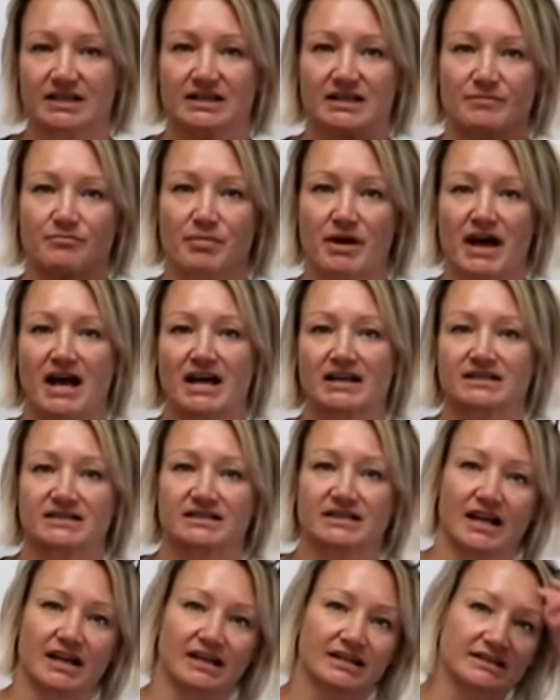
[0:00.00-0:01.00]
in the past
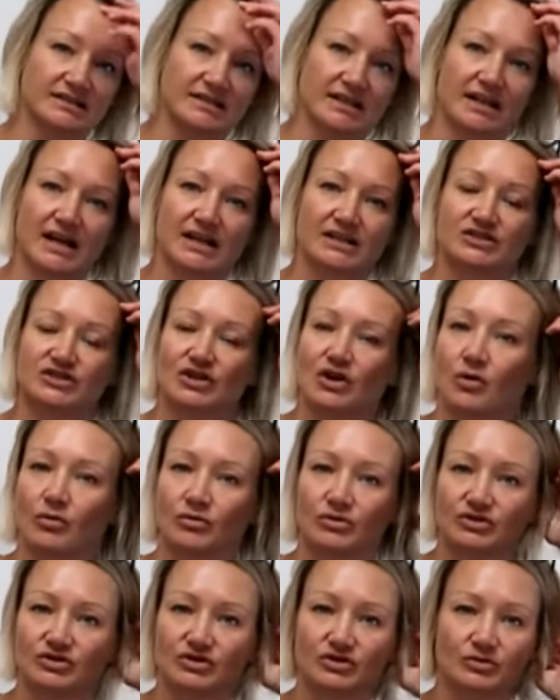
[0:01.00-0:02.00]
tense that I
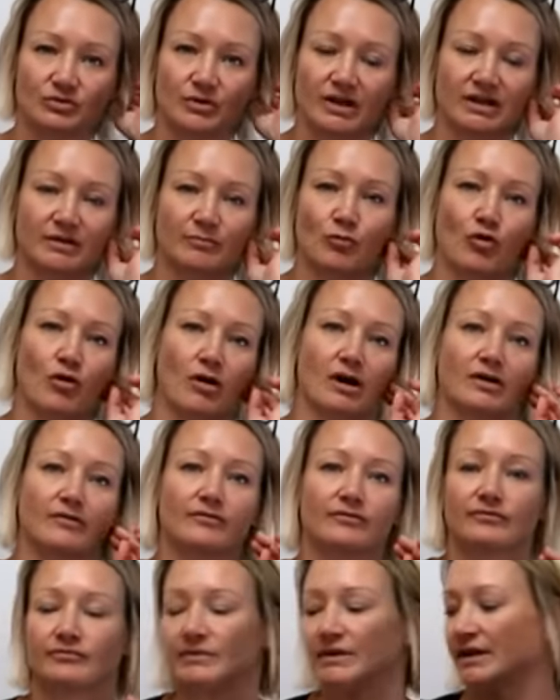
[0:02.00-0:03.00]
don't do
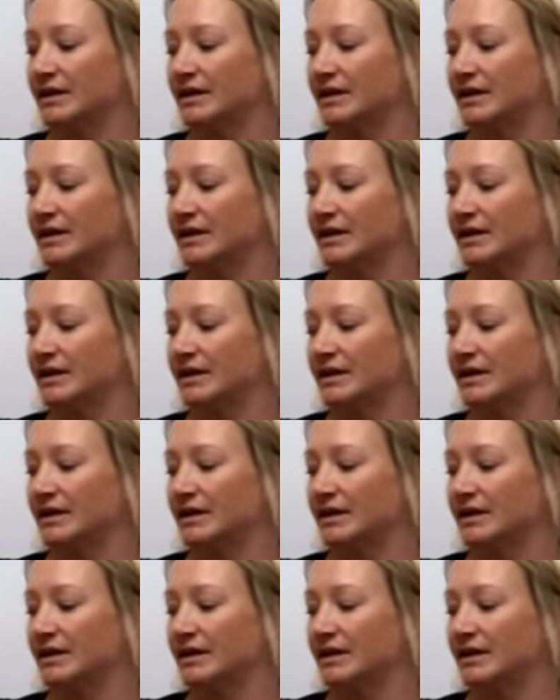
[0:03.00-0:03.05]
anymore.